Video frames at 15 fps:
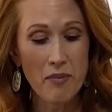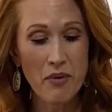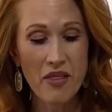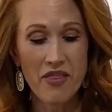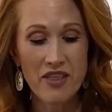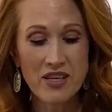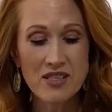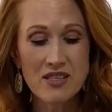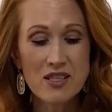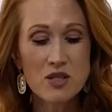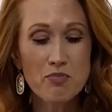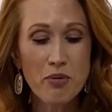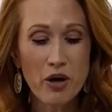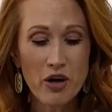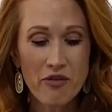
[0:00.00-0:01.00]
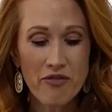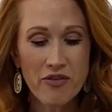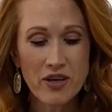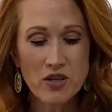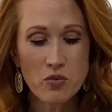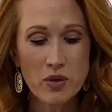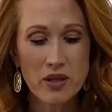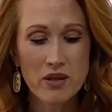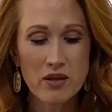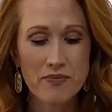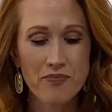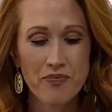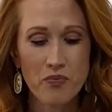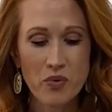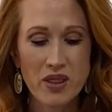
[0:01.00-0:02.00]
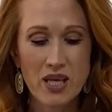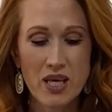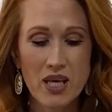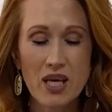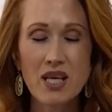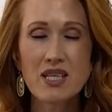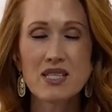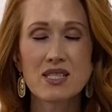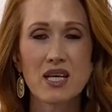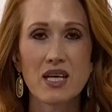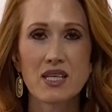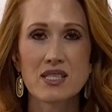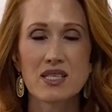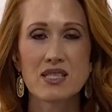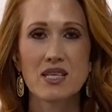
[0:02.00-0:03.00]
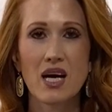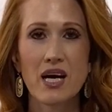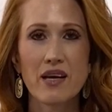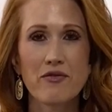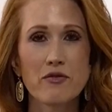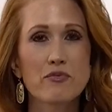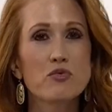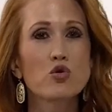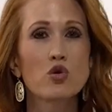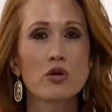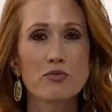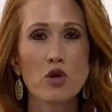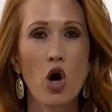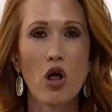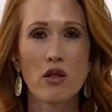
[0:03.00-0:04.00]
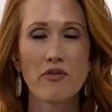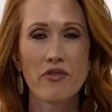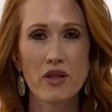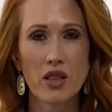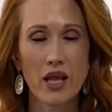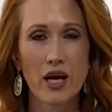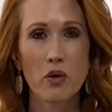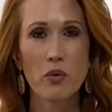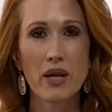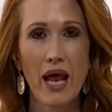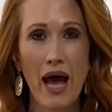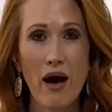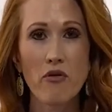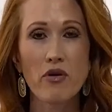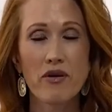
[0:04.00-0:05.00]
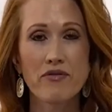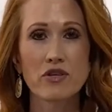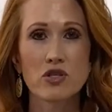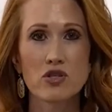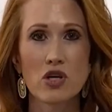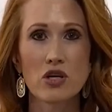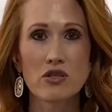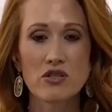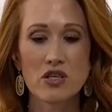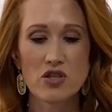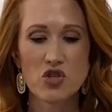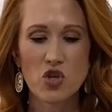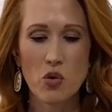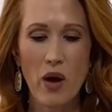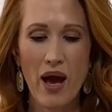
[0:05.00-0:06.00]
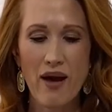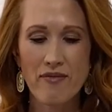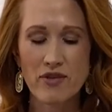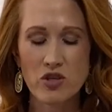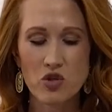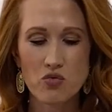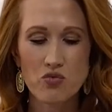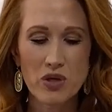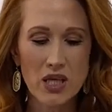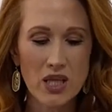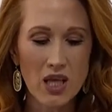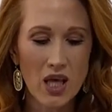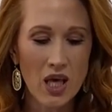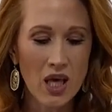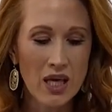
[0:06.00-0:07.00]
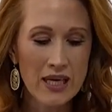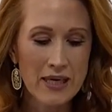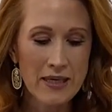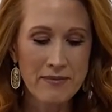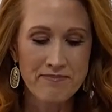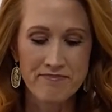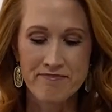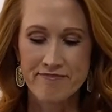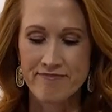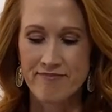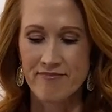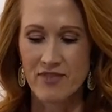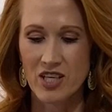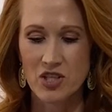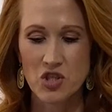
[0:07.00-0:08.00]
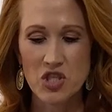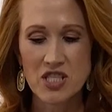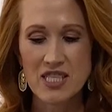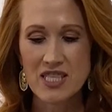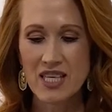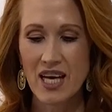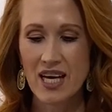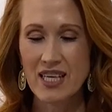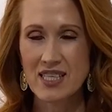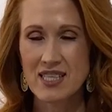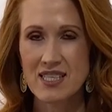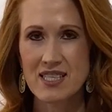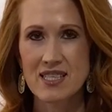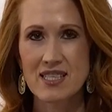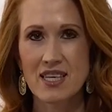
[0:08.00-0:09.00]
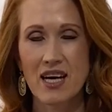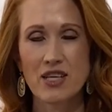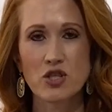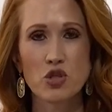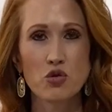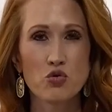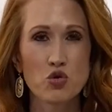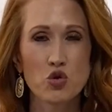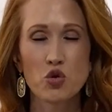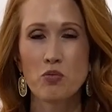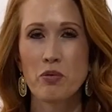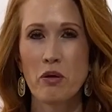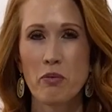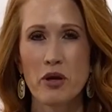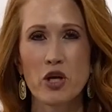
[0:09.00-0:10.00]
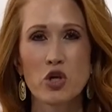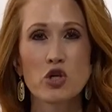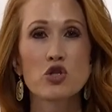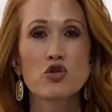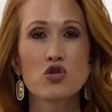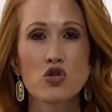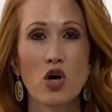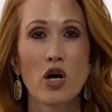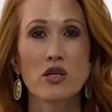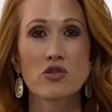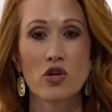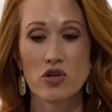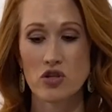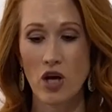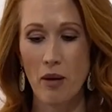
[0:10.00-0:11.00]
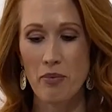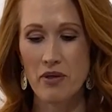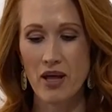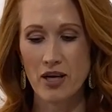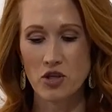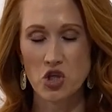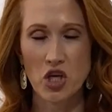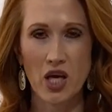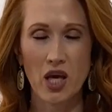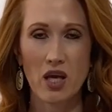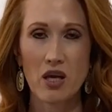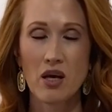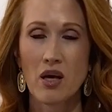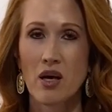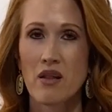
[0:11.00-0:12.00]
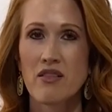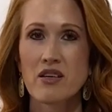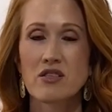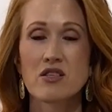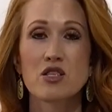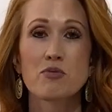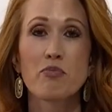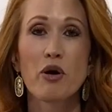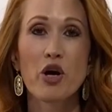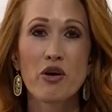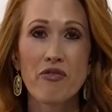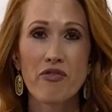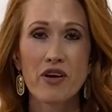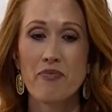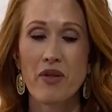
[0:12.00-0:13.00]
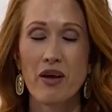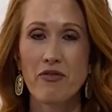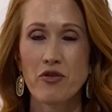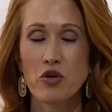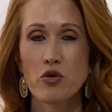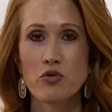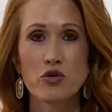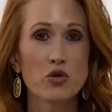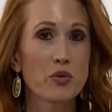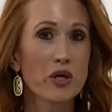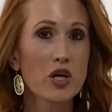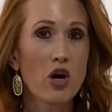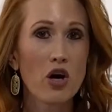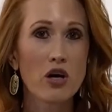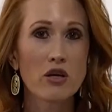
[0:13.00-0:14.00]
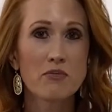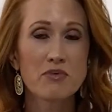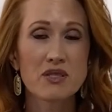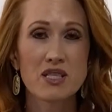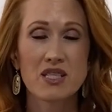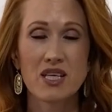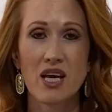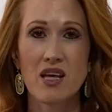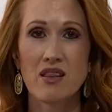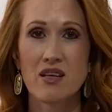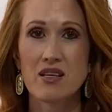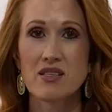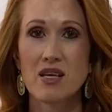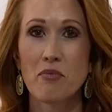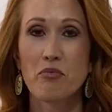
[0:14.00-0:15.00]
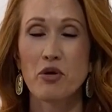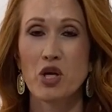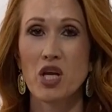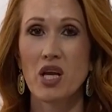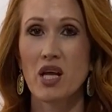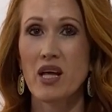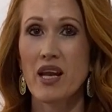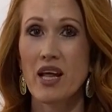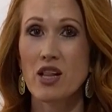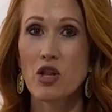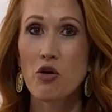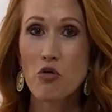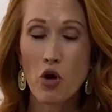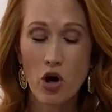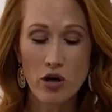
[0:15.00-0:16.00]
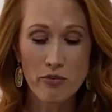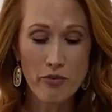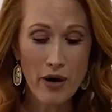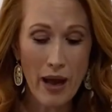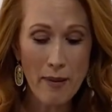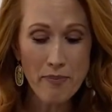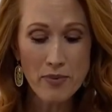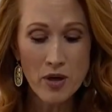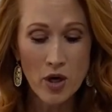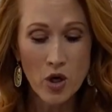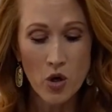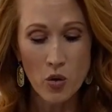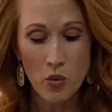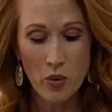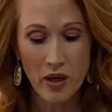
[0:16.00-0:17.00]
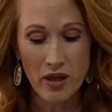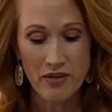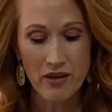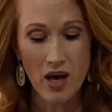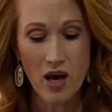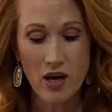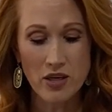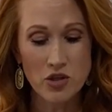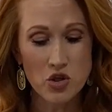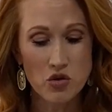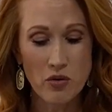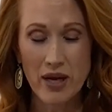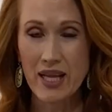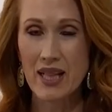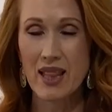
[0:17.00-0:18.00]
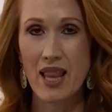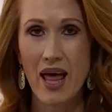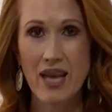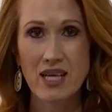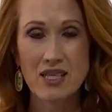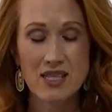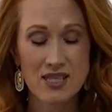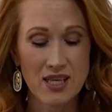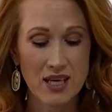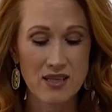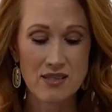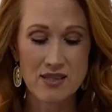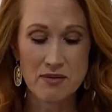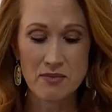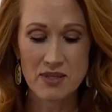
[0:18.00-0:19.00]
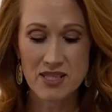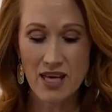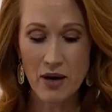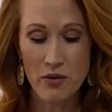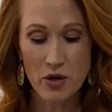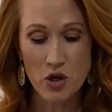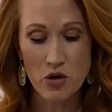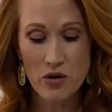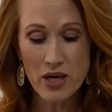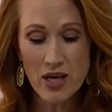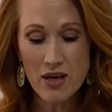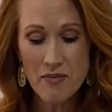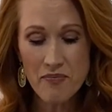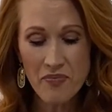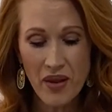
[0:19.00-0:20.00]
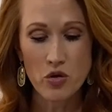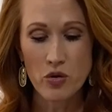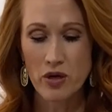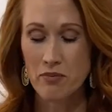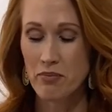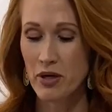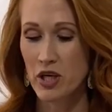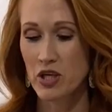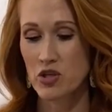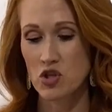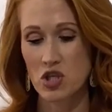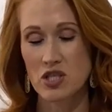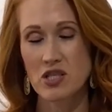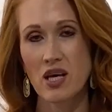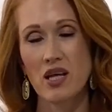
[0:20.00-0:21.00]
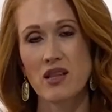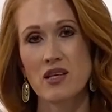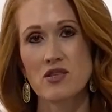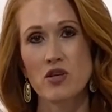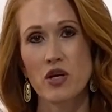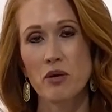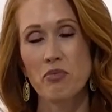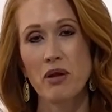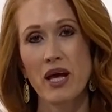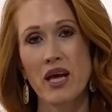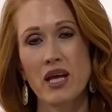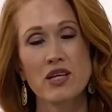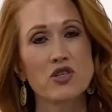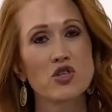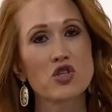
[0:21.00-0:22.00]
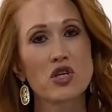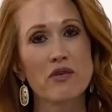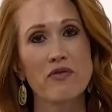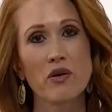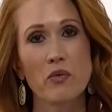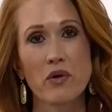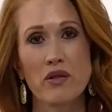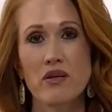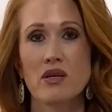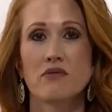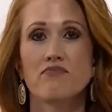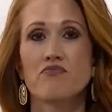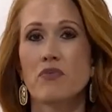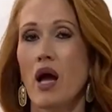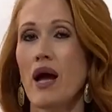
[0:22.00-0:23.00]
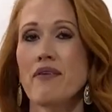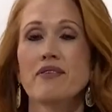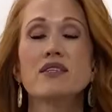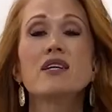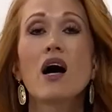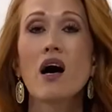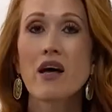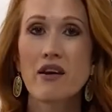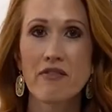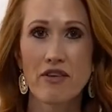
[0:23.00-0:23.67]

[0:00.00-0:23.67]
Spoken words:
This is perfect. What the heat has done is it's kind of absorbed all of the liquid out of the salsa, so you have this really just nice, not too soupy, but a good sauce on top of that chicken. This is perfect if you're doing carbs, to take this and put it in a low carb wrap with shredded lettuce and some sour cream. You can put it just like this on a plate and serve it with I have a ton of